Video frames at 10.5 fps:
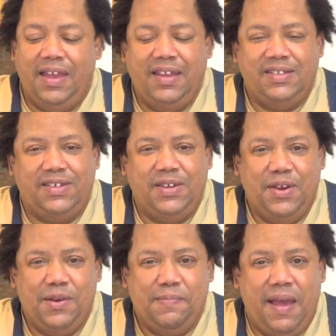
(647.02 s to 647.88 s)
into
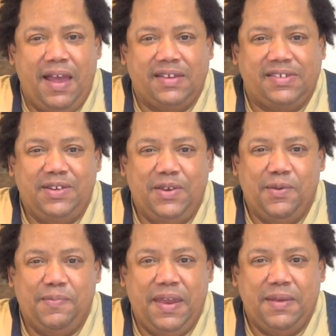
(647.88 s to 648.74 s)
your box and you'll
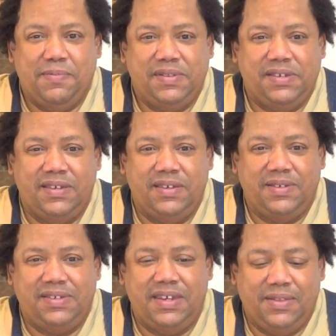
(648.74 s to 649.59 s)
be able to
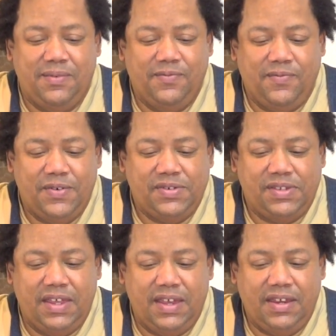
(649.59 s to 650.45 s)
see them
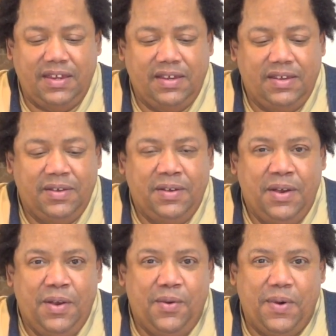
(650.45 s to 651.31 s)
first thing.
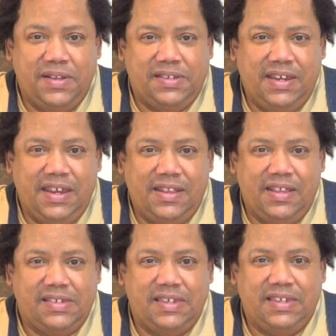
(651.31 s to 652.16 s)
Once again,
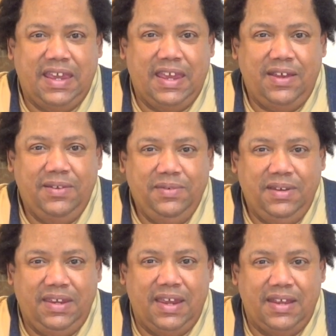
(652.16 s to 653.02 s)
this is
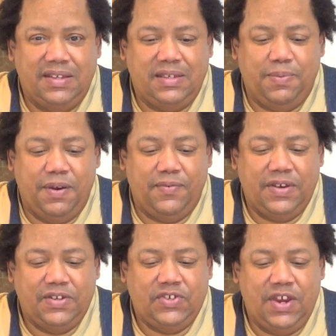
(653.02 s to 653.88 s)
Ken's
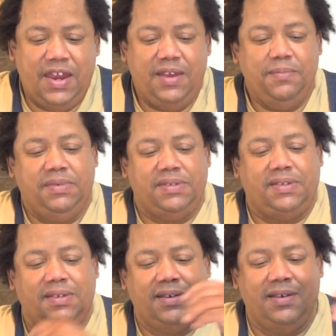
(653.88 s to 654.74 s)
Perfect
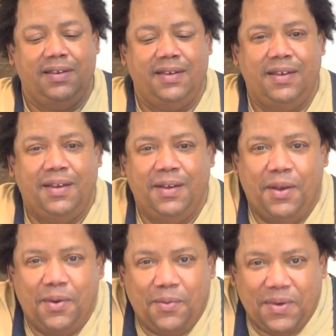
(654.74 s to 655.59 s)
Jams,
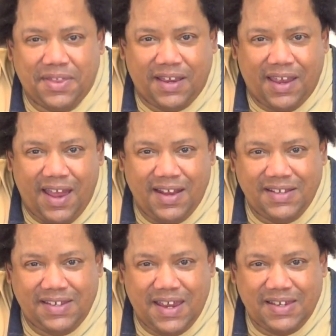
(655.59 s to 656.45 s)
with a
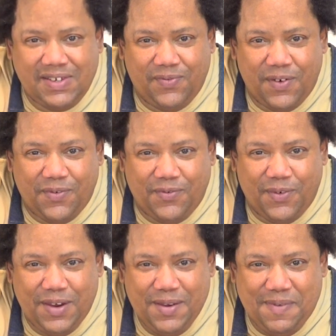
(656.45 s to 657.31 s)
contest for
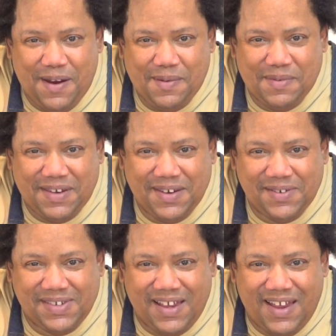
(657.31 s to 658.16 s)
free barbecue
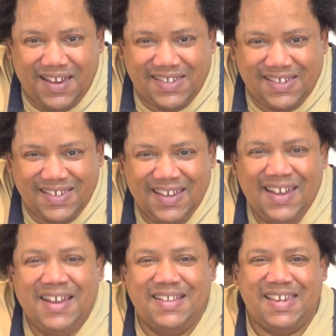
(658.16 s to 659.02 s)
sauce.
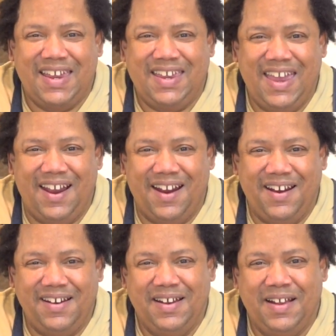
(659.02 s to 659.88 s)
Take care.
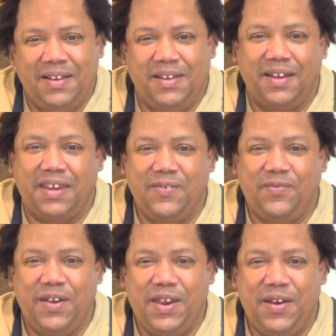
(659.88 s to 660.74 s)
Looking
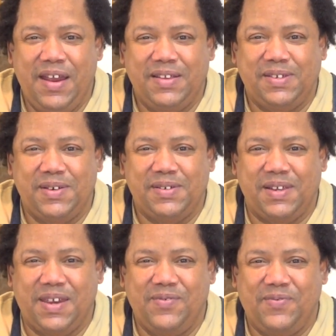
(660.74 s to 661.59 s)
for your answers,
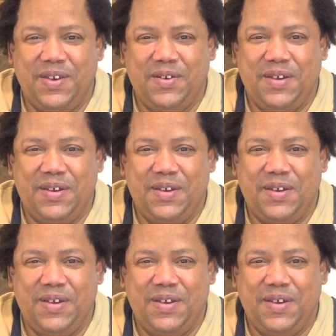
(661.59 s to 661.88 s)
looking for your